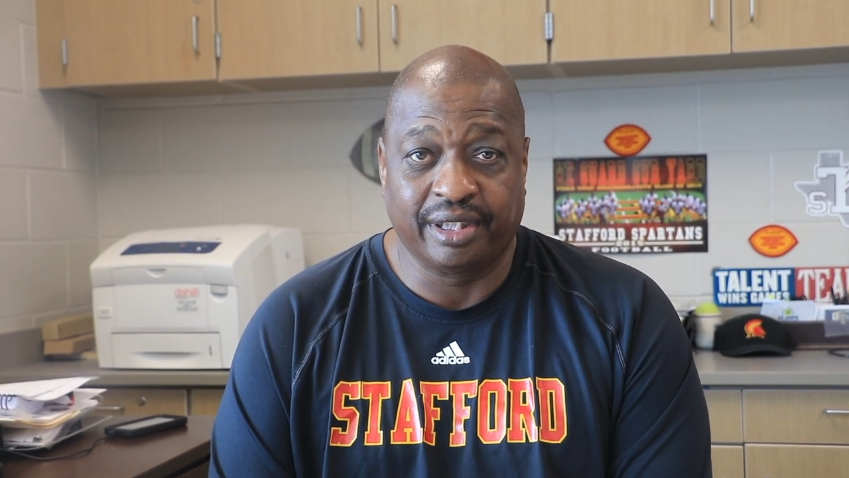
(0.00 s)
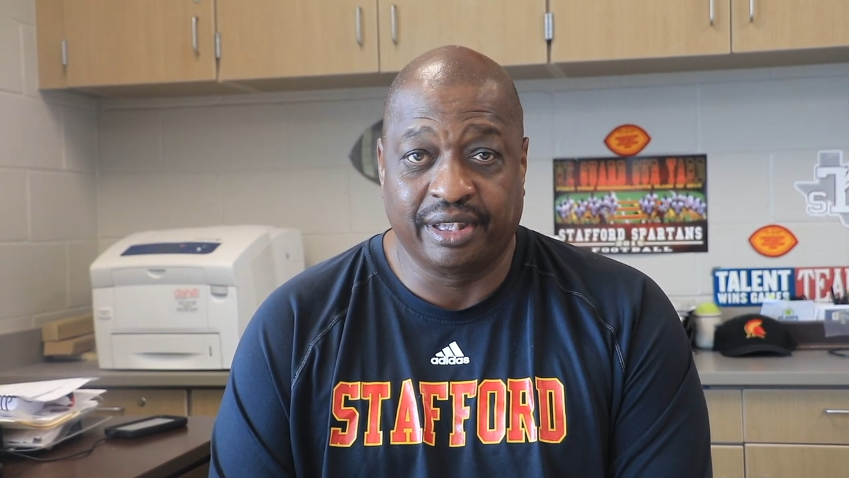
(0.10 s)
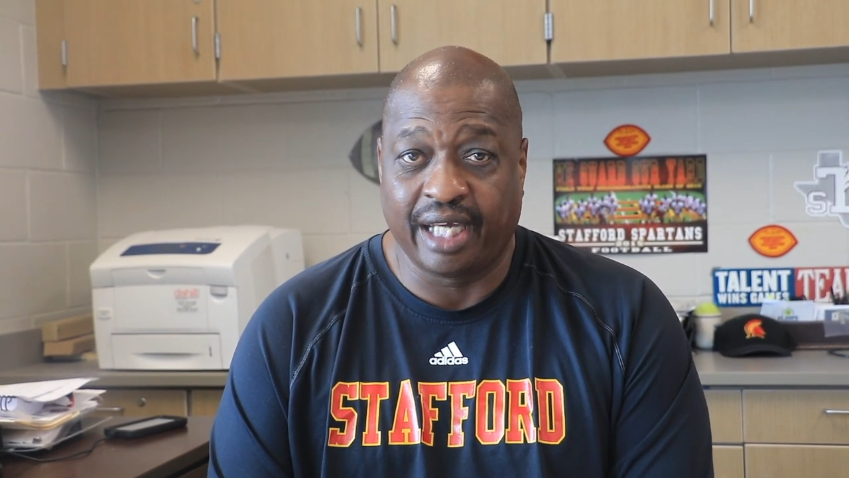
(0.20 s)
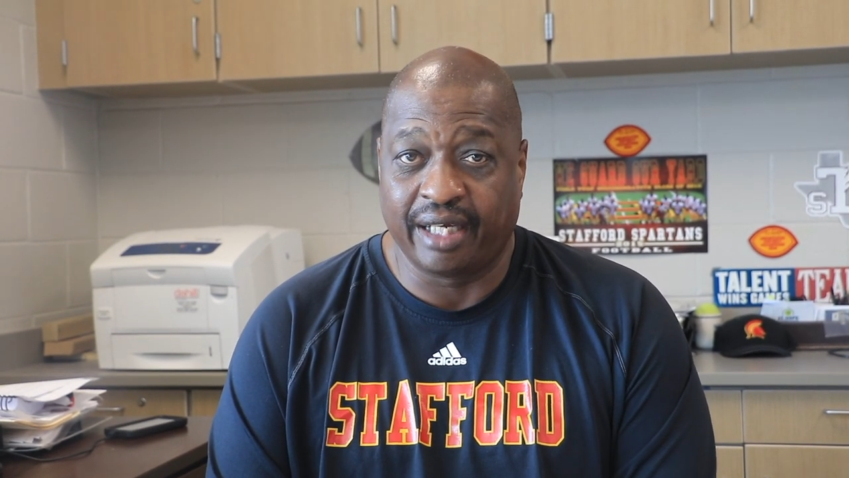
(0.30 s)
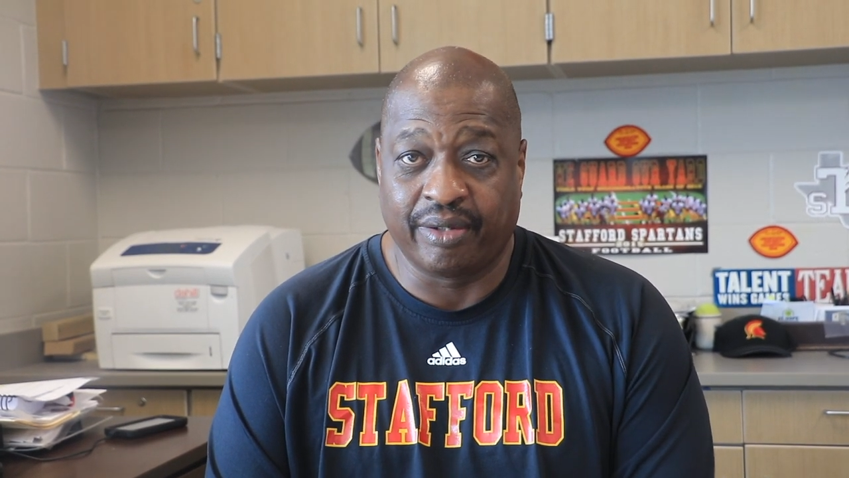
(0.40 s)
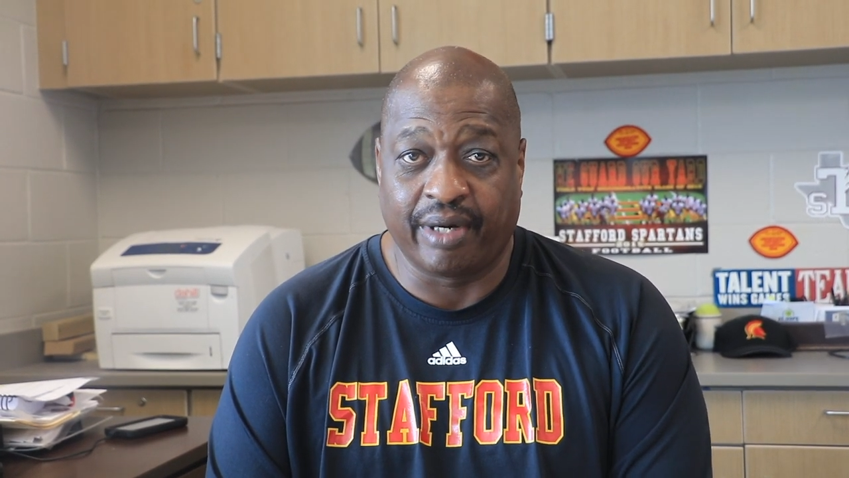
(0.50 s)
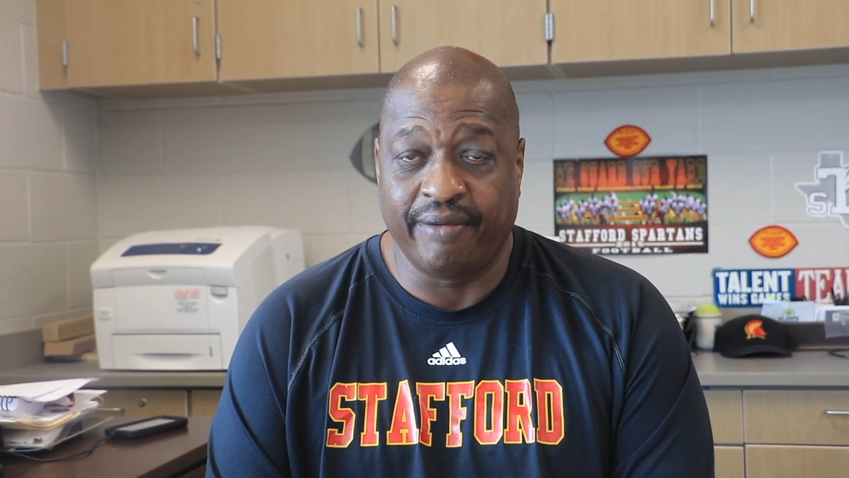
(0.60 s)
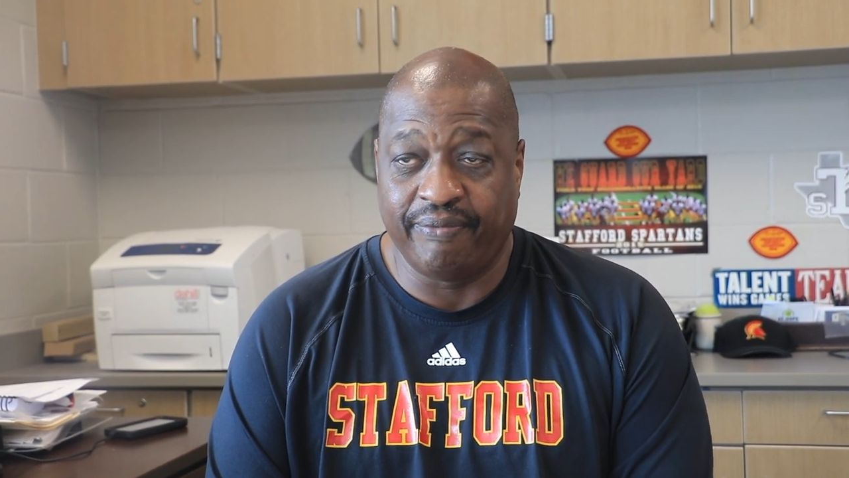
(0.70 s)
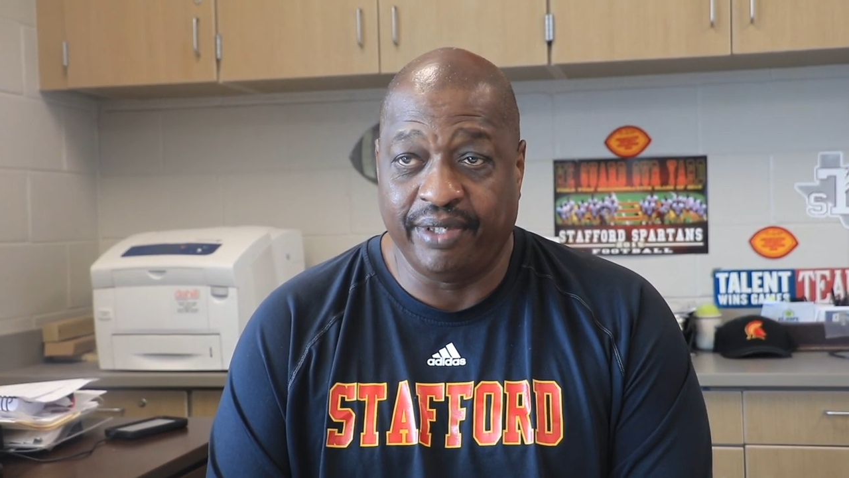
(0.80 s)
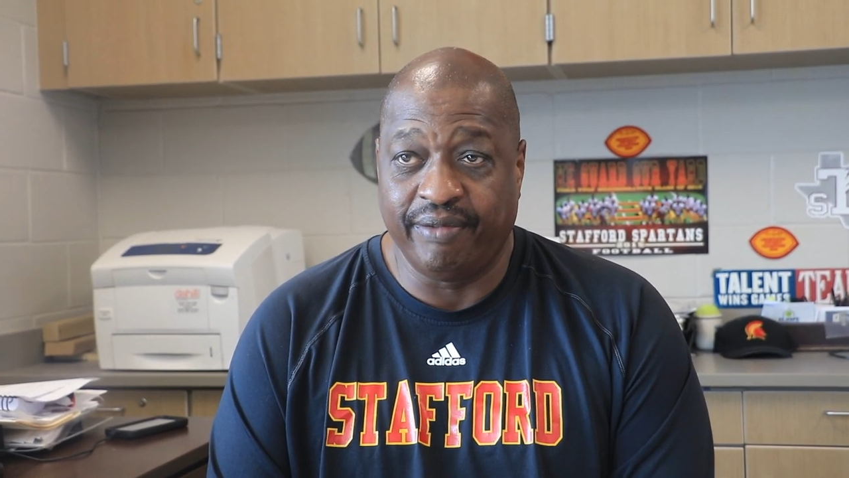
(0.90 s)
He's got
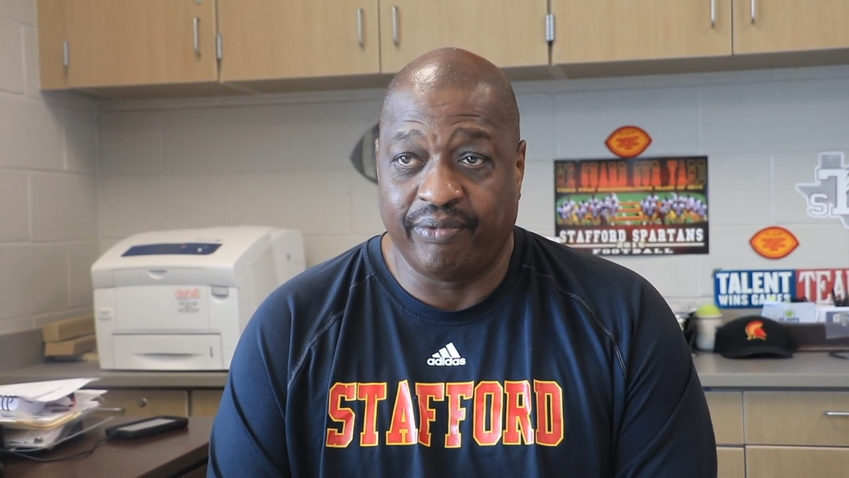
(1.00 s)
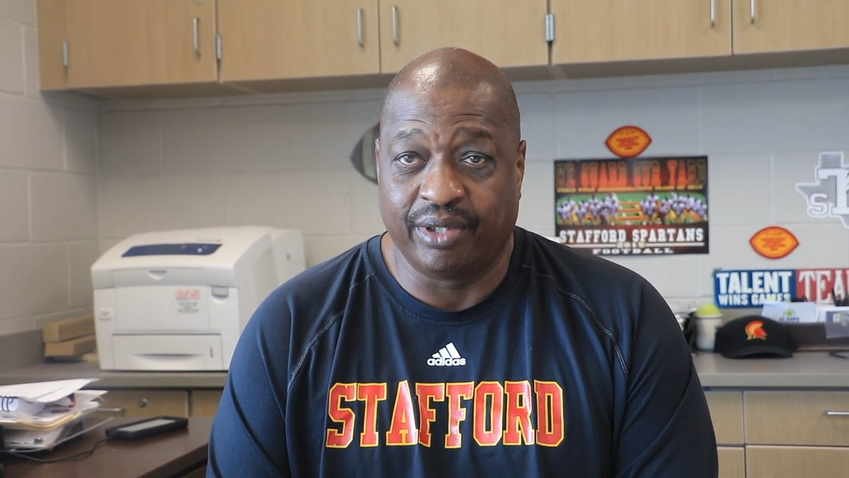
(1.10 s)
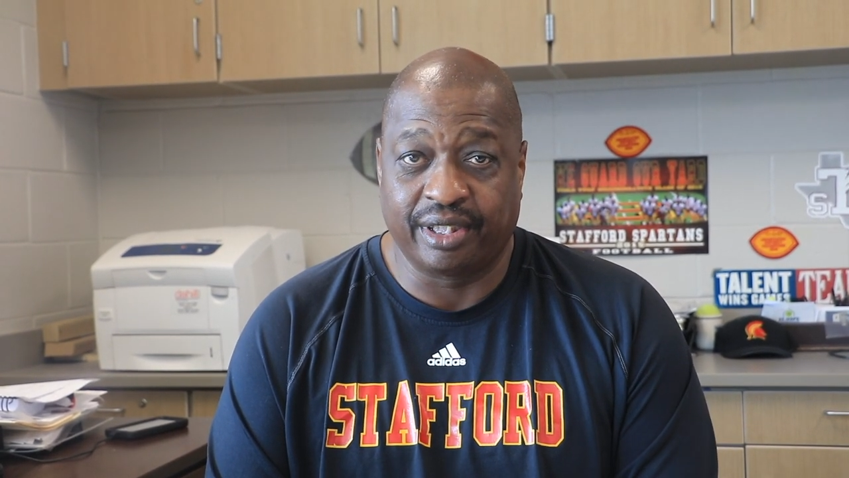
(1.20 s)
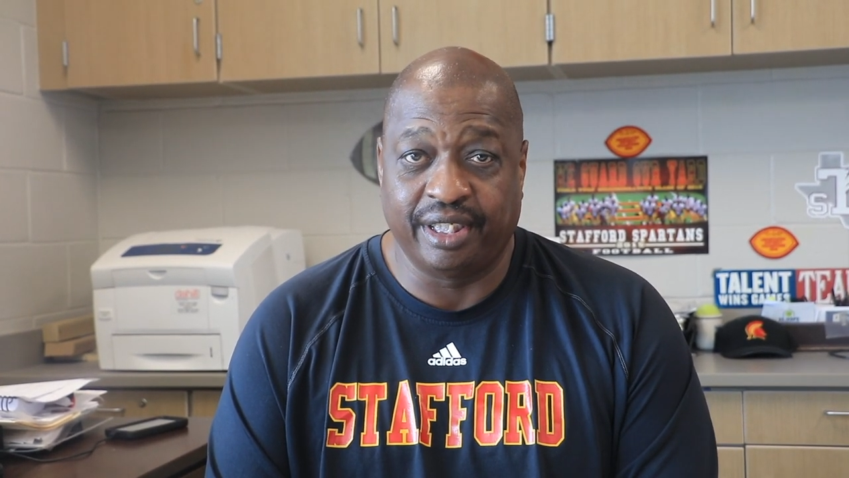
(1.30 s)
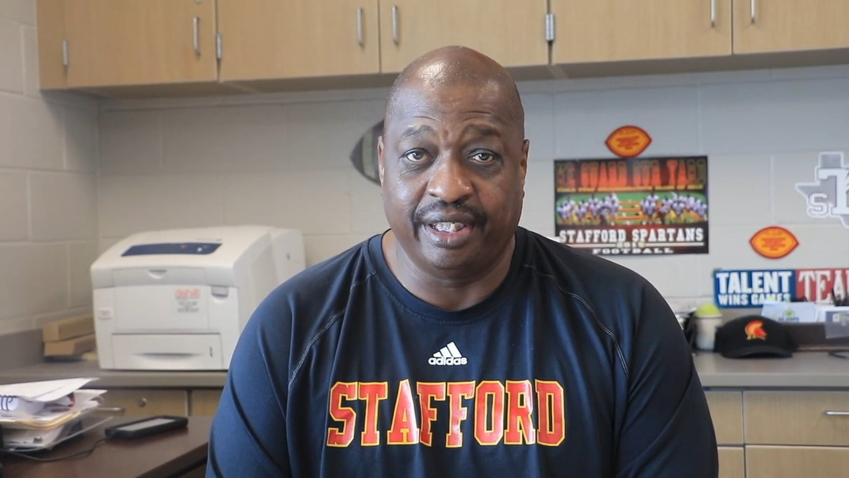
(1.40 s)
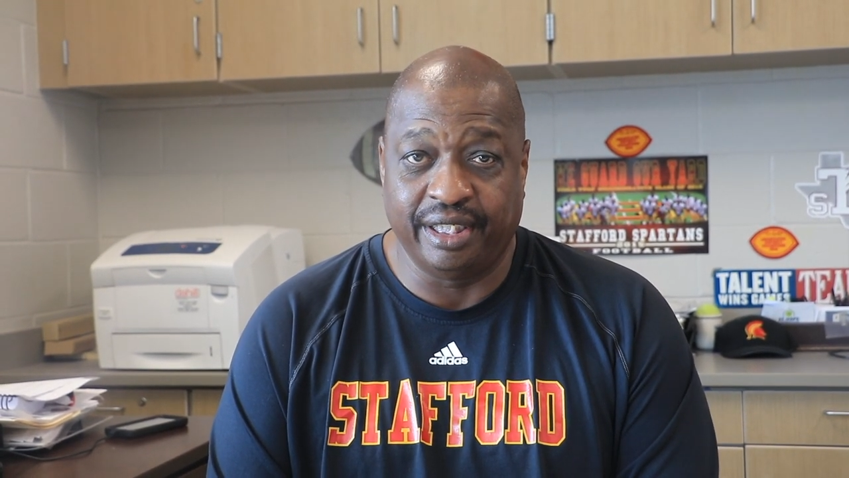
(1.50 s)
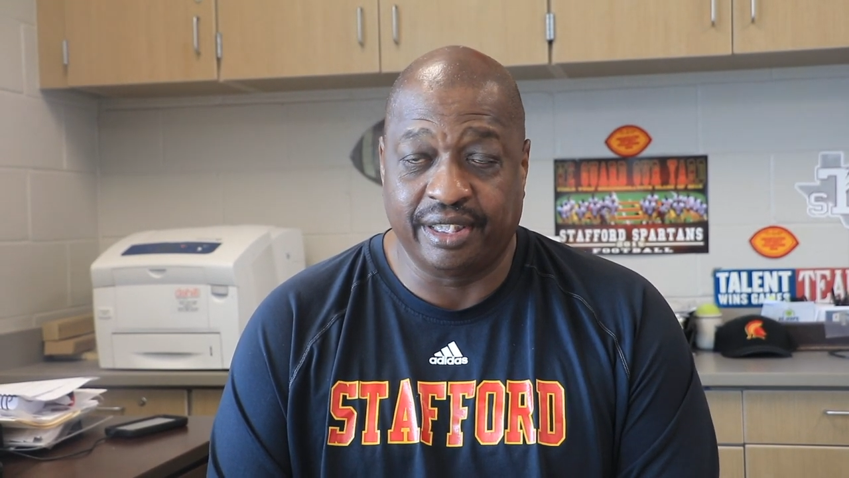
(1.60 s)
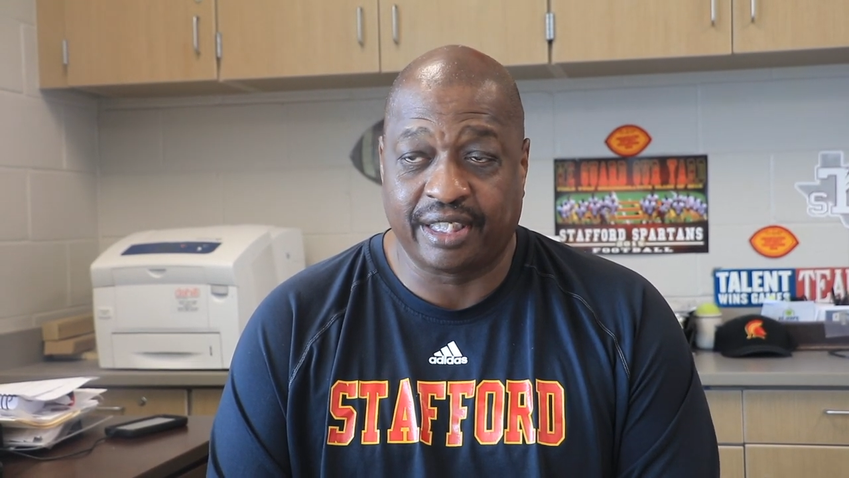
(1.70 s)
great feet for a kid his